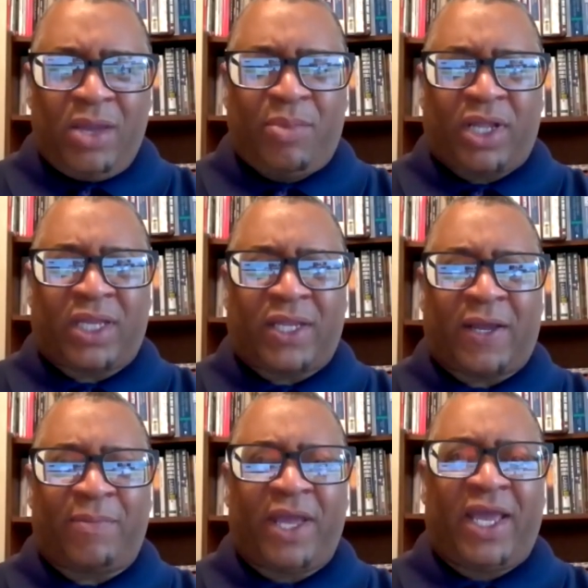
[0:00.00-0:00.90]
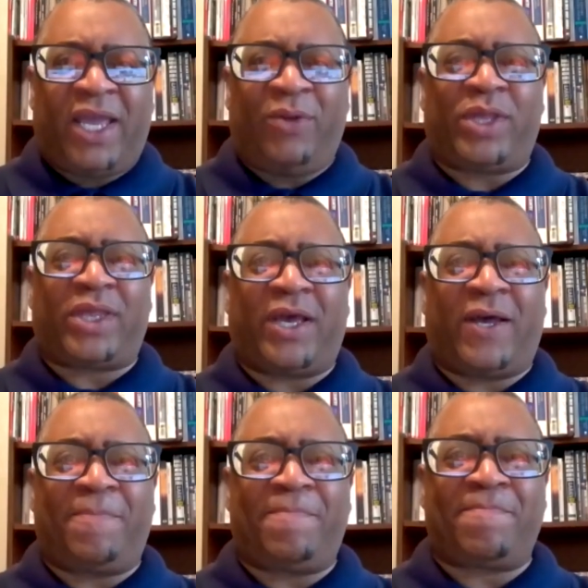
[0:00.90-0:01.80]
but um, he was
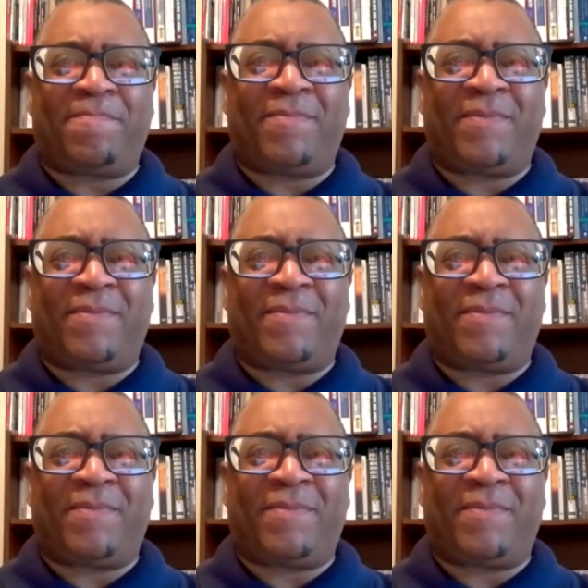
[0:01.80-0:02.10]
um